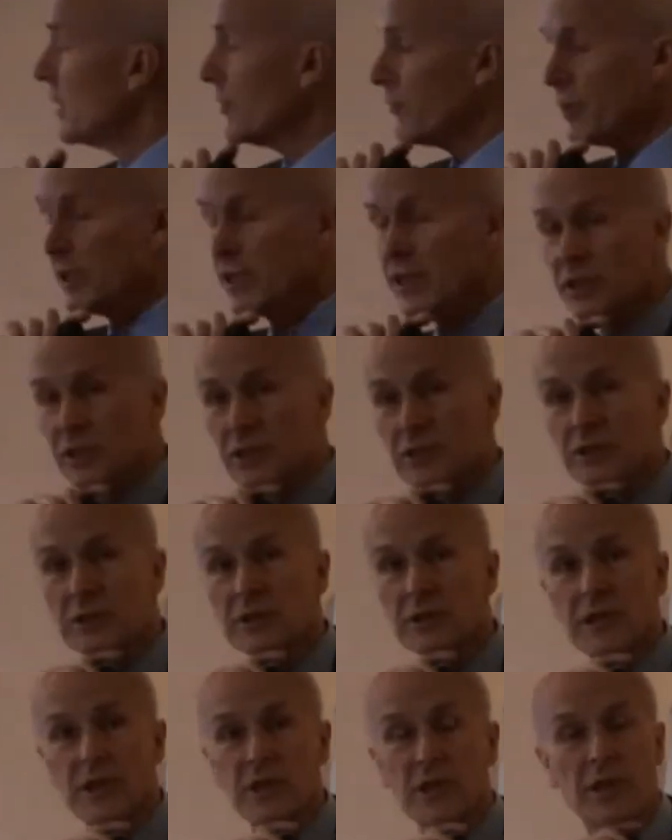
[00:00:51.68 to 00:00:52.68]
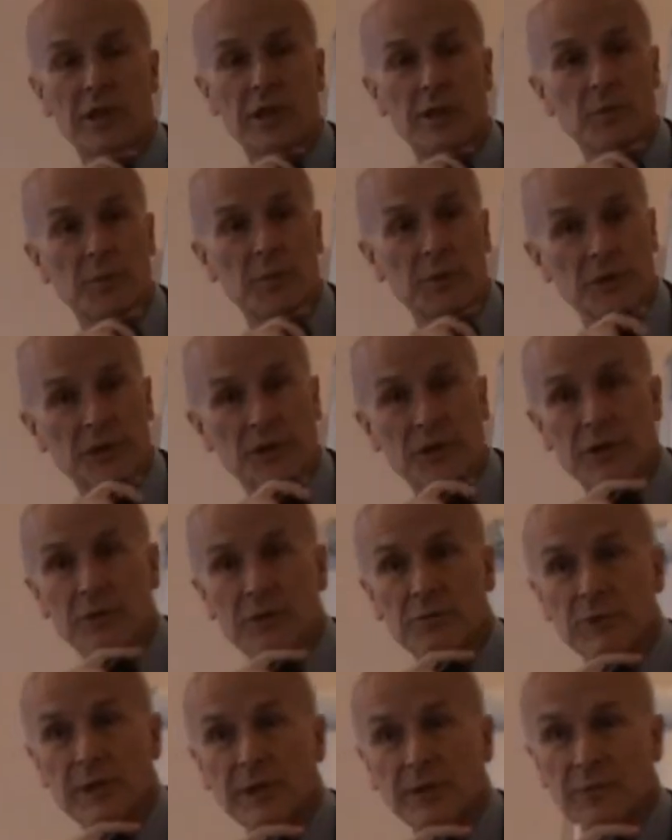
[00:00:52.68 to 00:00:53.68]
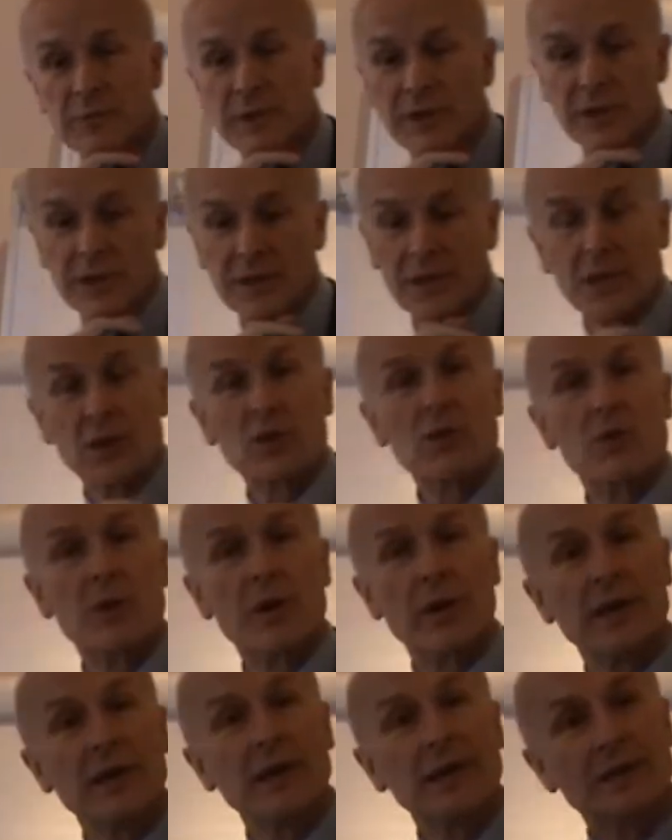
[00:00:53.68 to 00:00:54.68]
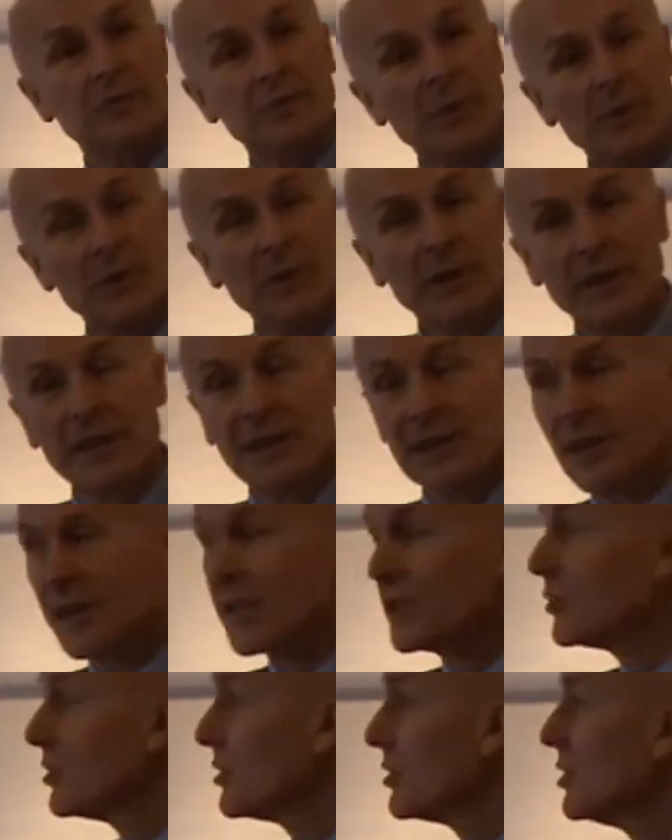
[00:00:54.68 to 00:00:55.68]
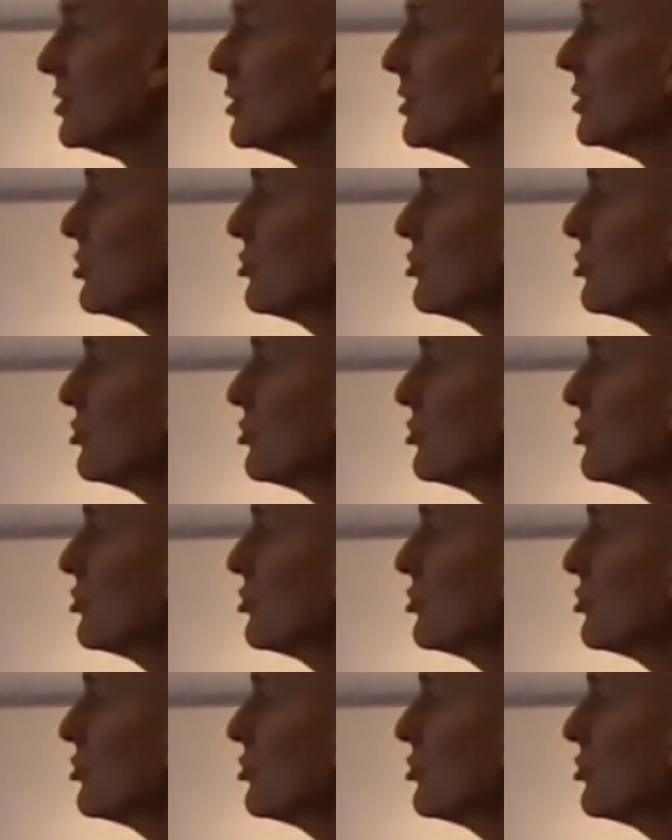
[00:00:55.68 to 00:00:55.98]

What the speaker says: rid of these undesirables that we acquire when we get agents and